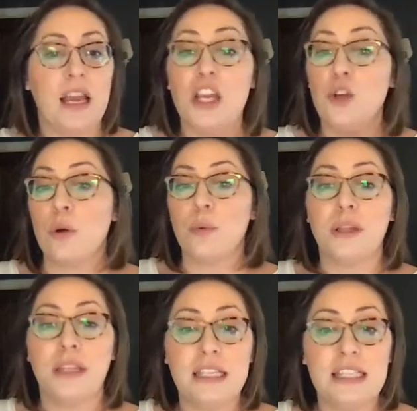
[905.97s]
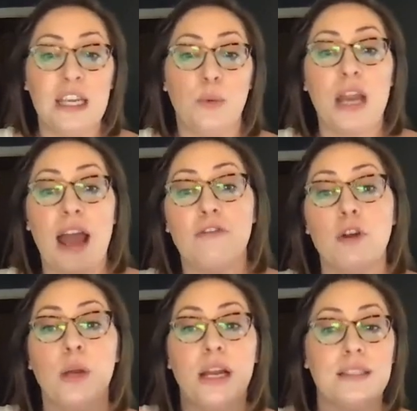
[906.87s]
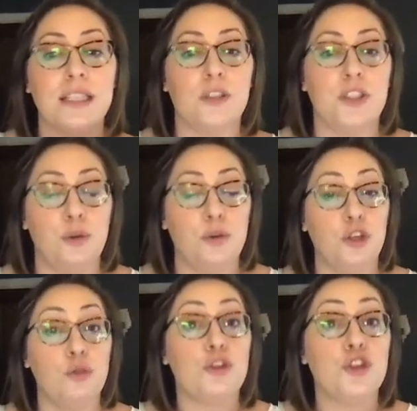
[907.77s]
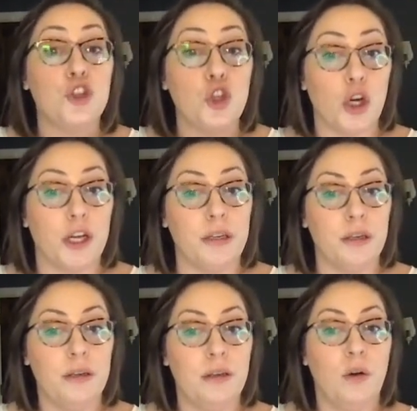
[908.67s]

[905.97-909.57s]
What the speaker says: you are releasing what everyone else tells you you should